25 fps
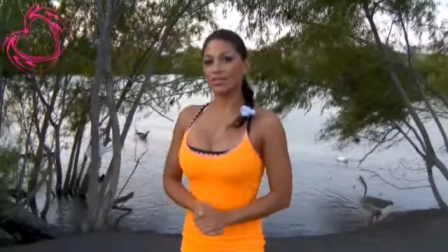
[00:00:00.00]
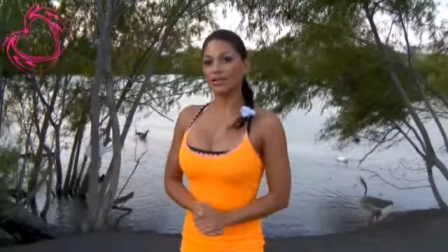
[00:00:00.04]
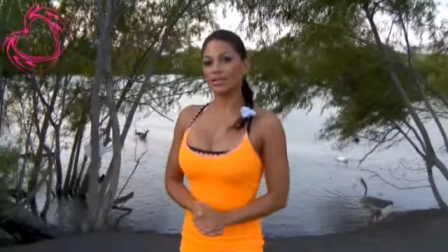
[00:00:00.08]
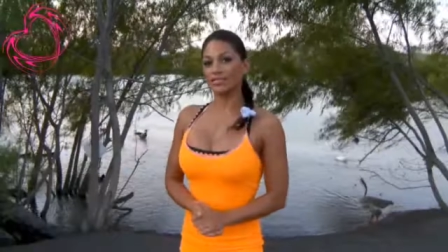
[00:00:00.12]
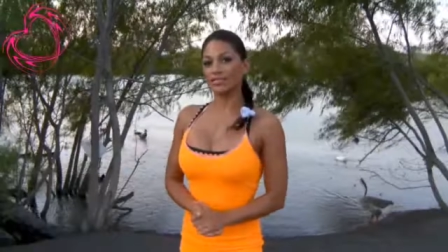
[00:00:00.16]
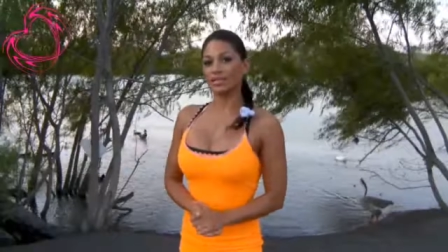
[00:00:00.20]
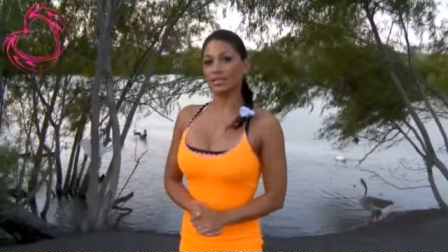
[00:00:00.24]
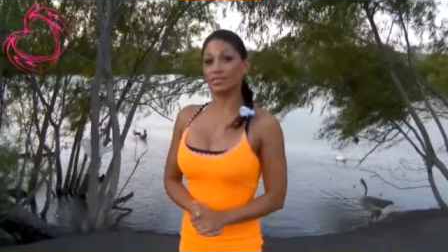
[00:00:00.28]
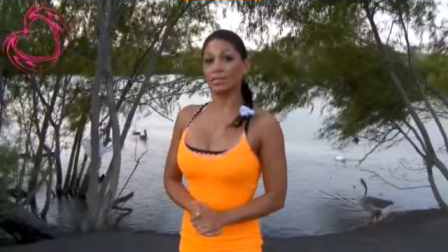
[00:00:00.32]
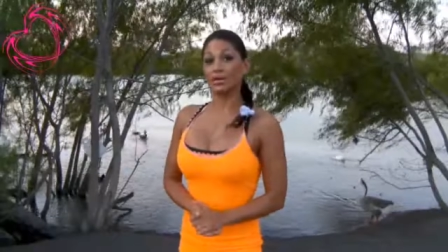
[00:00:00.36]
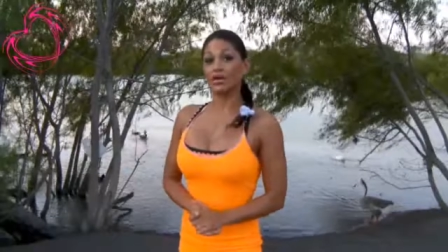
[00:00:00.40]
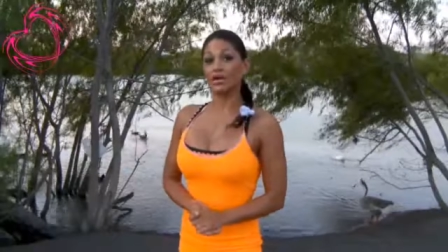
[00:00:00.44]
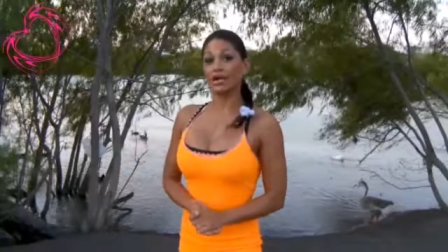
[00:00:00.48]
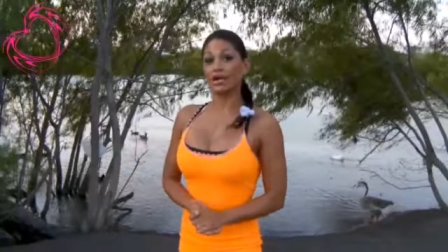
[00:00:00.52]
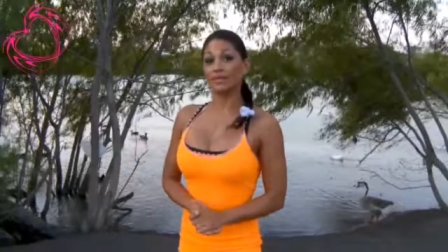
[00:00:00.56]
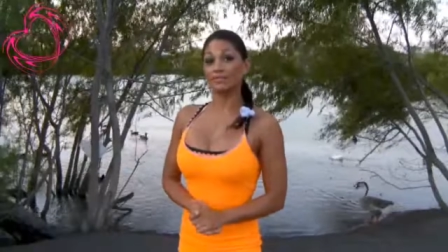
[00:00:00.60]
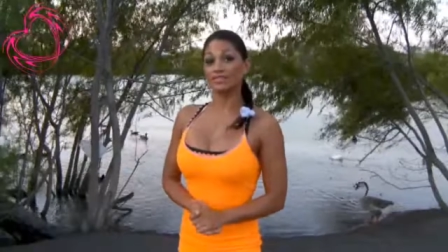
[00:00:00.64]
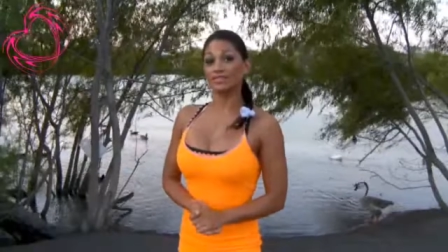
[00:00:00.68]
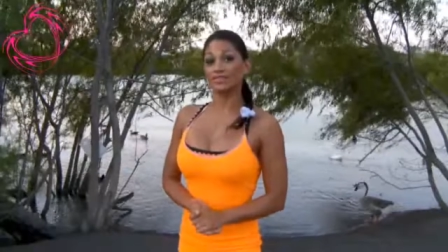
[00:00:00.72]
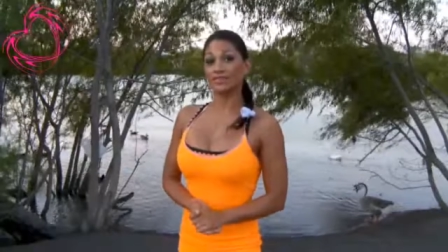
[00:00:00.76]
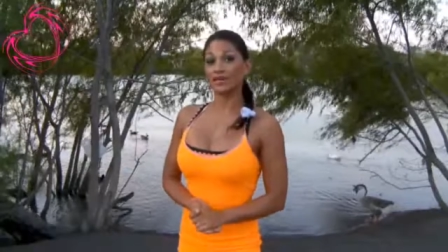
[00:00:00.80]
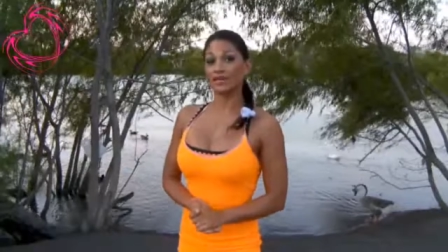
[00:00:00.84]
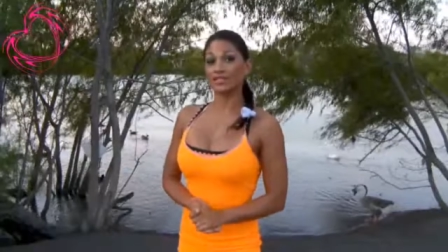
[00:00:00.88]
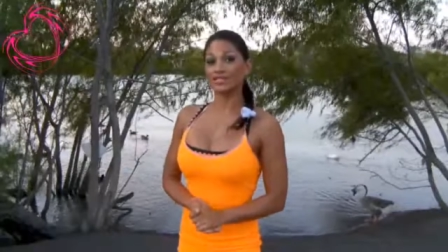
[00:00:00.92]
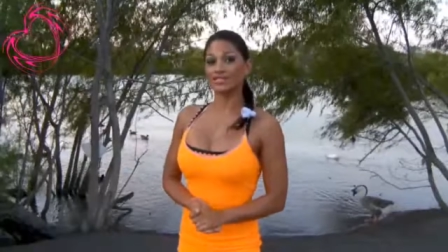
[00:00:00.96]
we'll see what
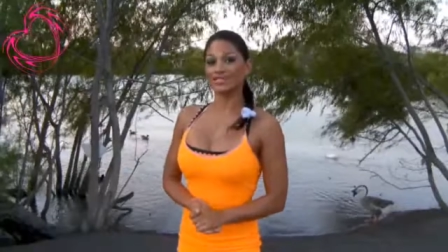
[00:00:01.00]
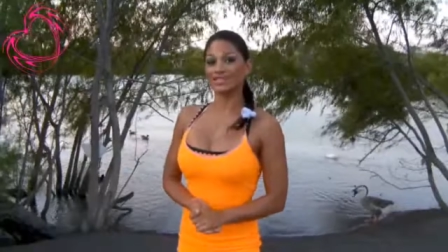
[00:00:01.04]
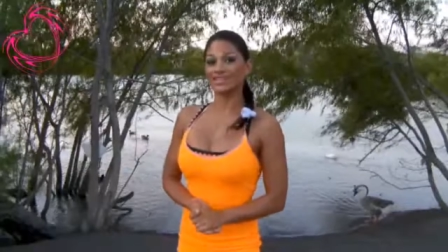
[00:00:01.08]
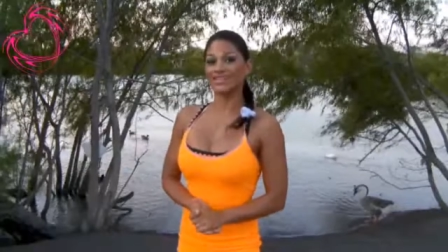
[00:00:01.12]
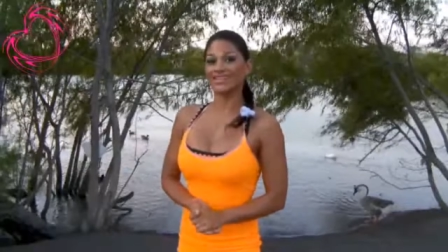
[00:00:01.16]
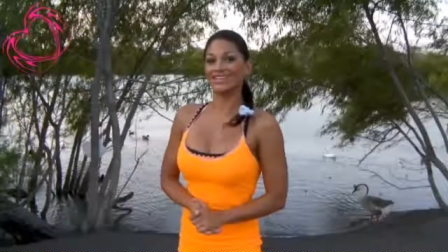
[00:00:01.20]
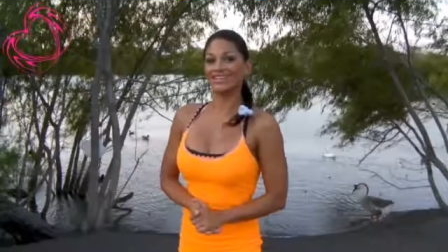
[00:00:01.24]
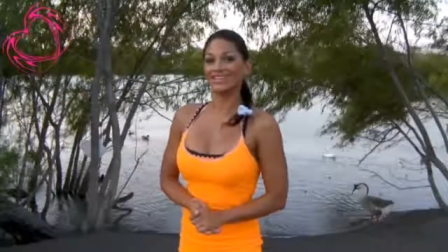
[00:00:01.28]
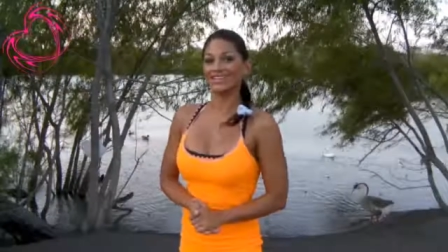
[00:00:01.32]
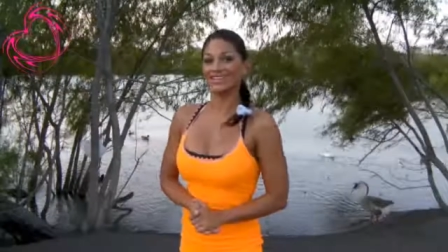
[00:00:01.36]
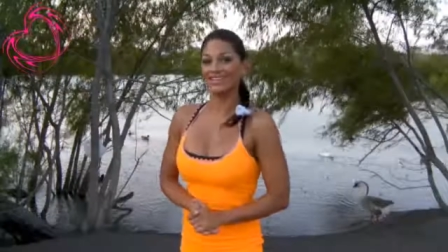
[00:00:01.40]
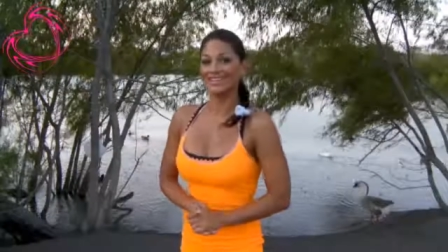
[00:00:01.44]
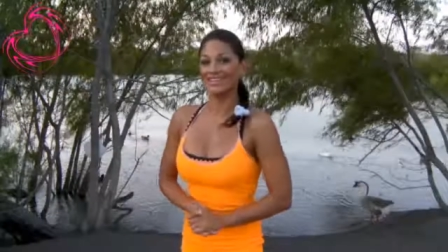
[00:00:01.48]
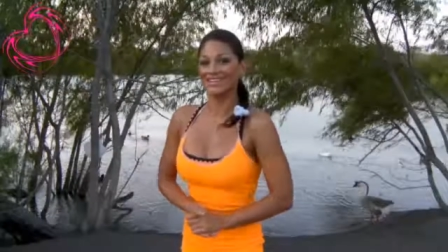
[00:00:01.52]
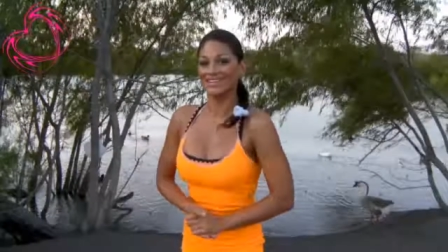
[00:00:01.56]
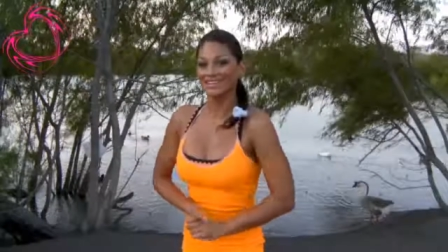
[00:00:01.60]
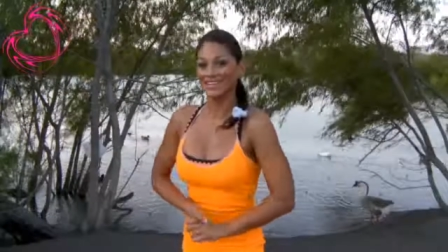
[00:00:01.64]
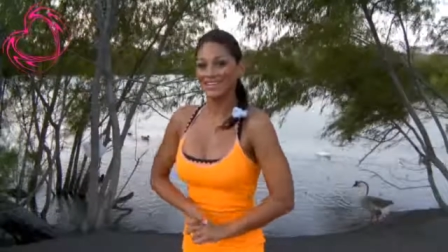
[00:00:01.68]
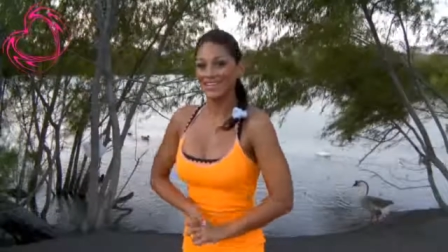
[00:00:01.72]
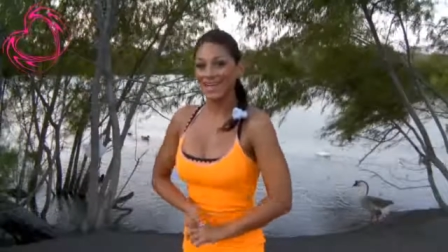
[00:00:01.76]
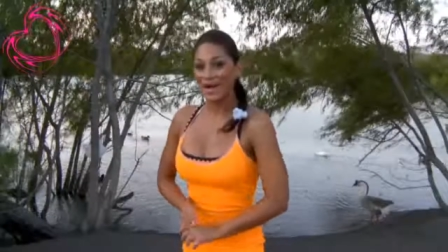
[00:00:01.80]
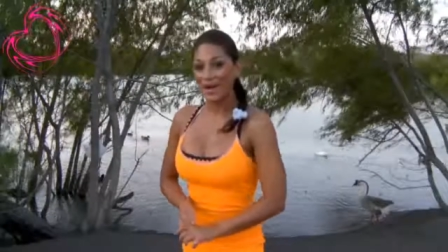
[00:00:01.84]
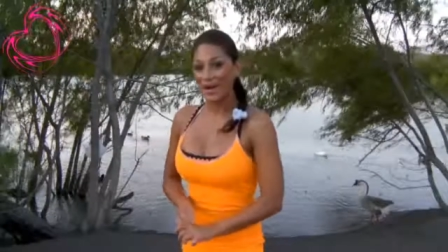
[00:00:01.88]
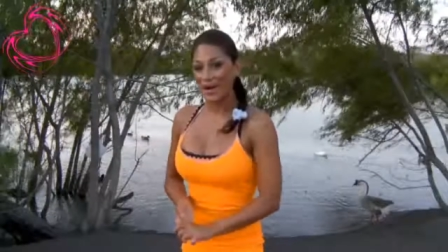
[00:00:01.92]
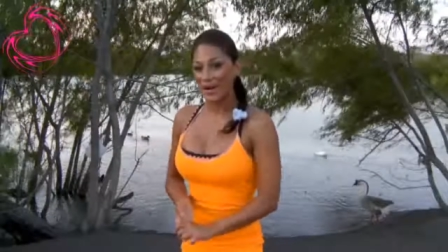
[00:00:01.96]
comes first.
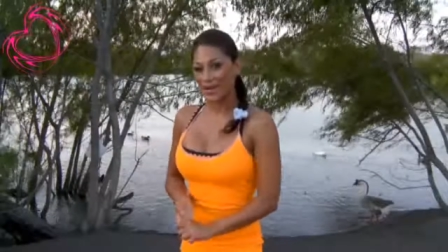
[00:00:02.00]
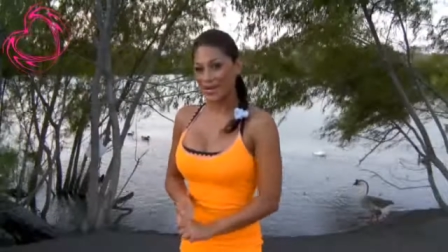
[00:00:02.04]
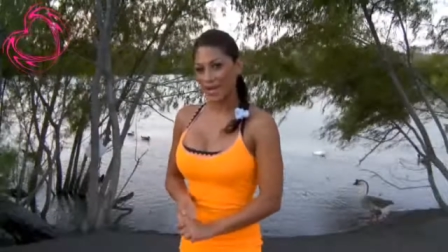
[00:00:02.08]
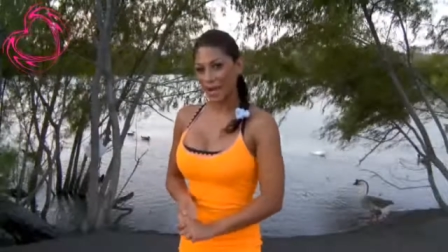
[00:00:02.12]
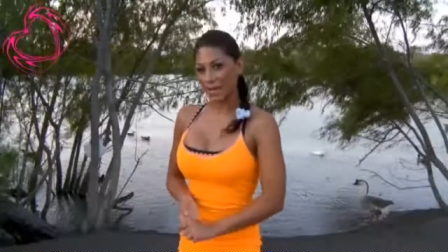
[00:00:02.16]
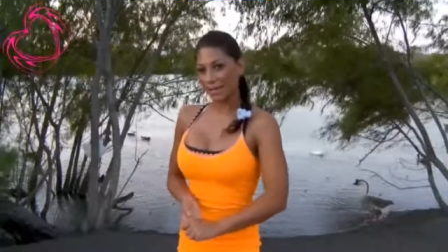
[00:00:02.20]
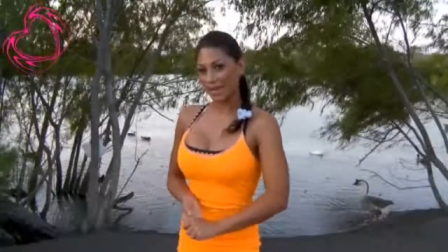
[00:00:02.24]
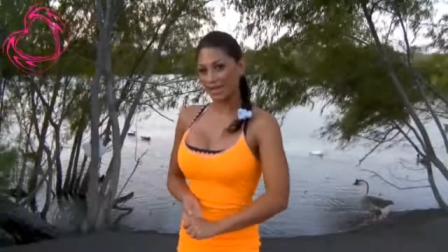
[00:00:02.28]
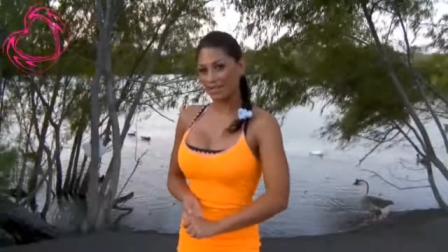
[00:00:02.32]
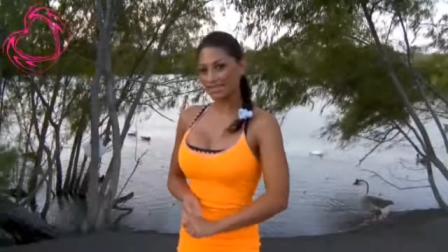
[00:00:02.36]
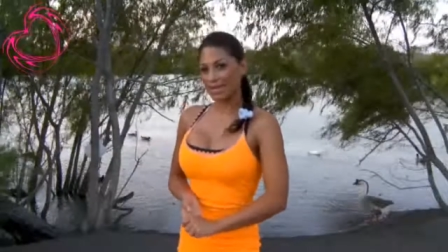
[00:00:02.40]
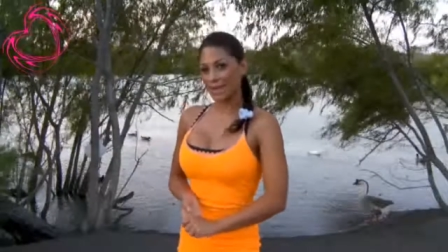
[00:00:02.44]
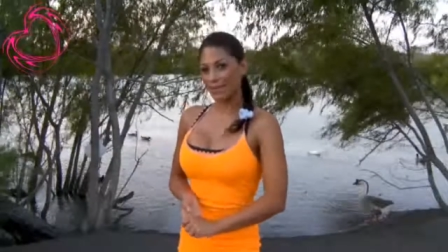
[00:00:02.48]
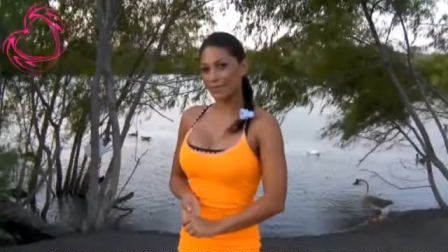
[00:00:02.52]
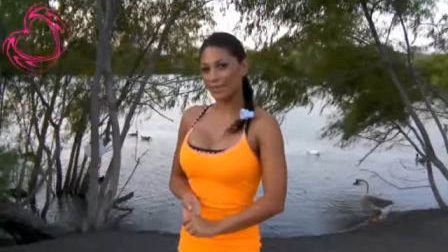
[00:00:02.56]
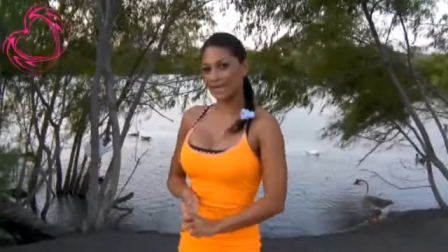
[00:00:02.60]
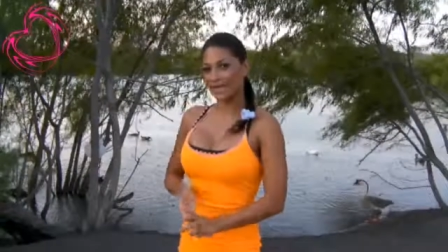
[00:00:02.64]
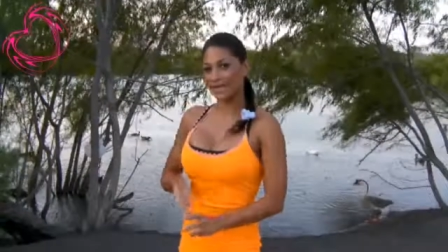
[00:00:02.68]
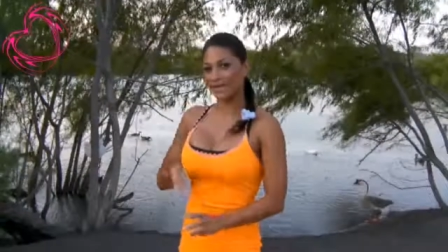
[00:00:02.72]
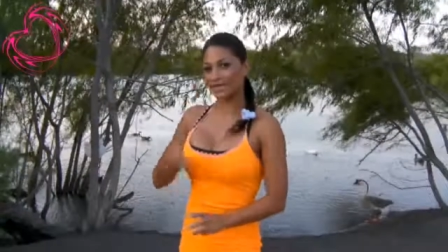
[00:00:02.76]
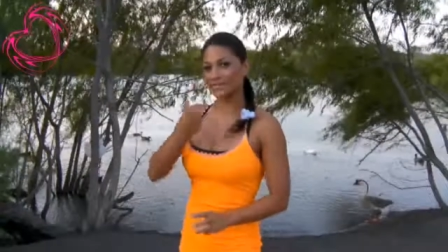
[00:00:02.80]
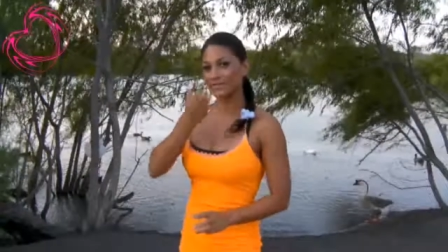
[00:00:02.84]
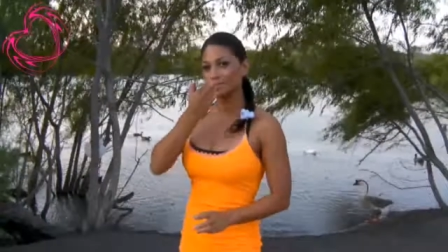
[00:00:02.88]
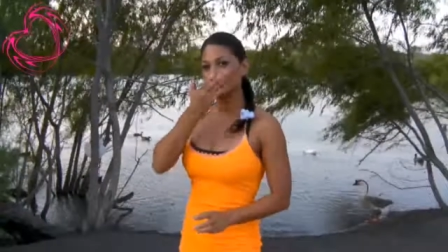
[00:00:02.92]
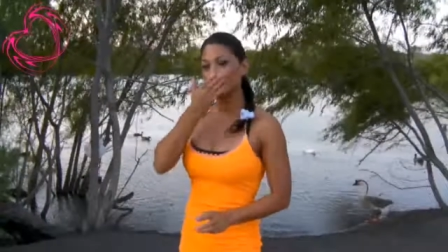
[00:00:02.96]
Okay, my cyber
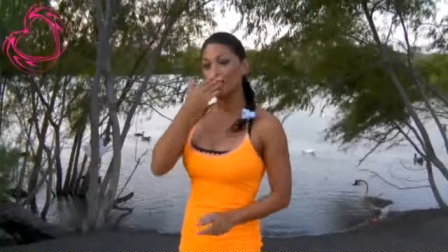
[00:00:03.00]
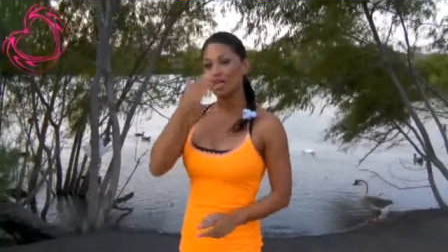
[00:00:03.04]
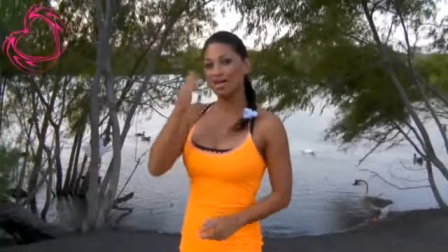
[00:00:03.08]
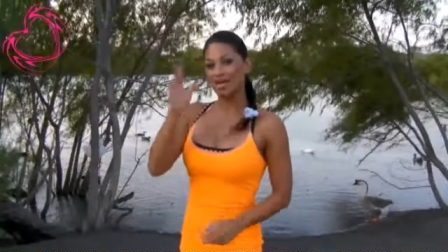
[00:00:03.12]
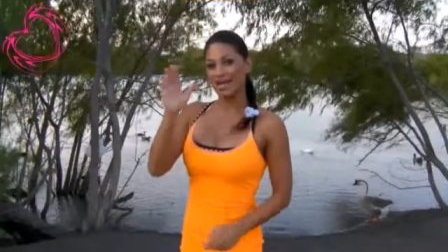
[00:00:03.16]
kitten,